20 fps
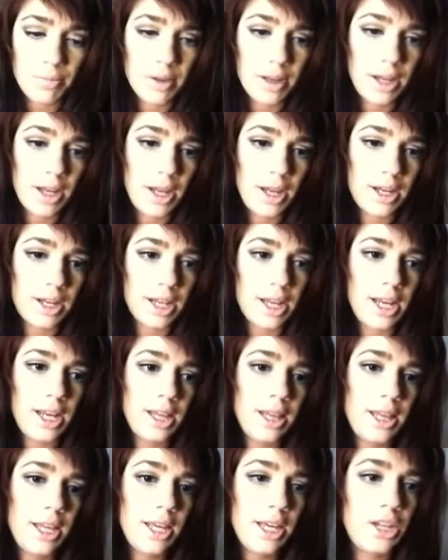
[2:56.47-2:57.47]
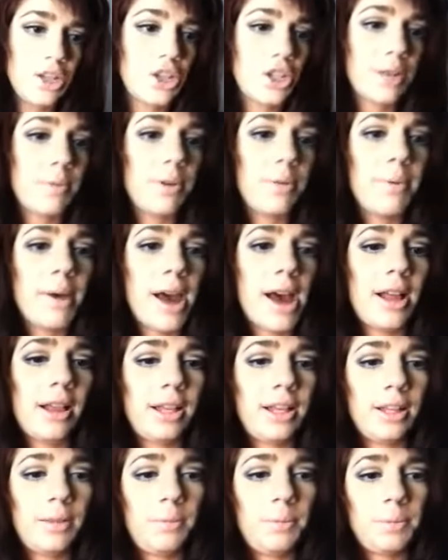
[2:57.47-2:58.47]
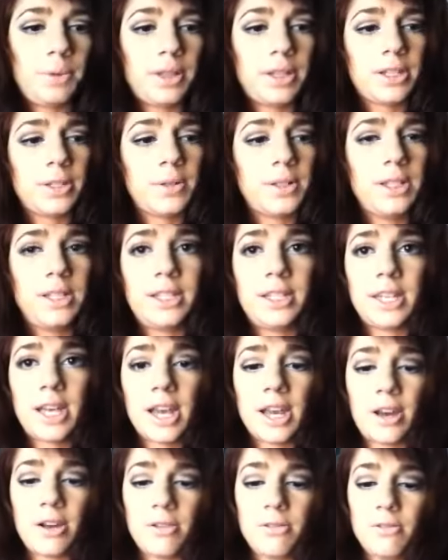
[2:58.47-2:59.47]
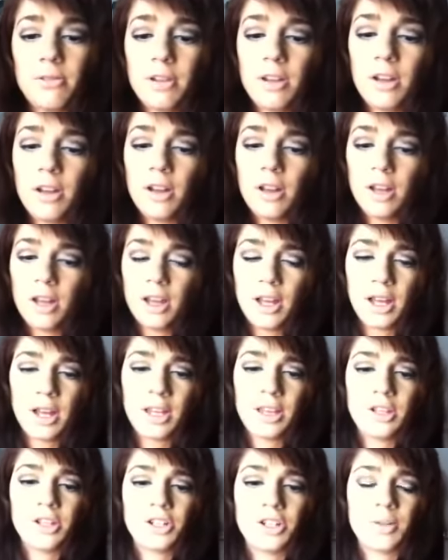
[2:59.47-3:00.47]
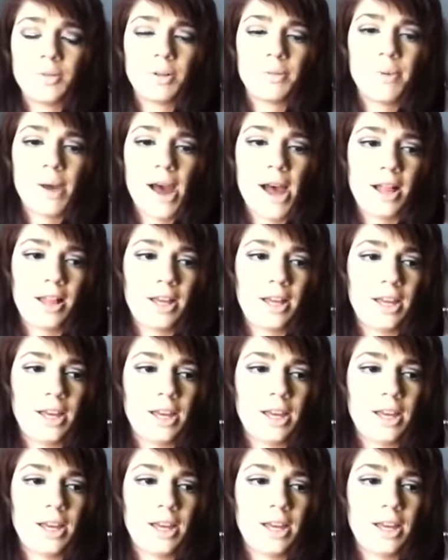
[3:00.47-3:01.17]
in the shimmer palette, let me put this one down. In the shimmer palette,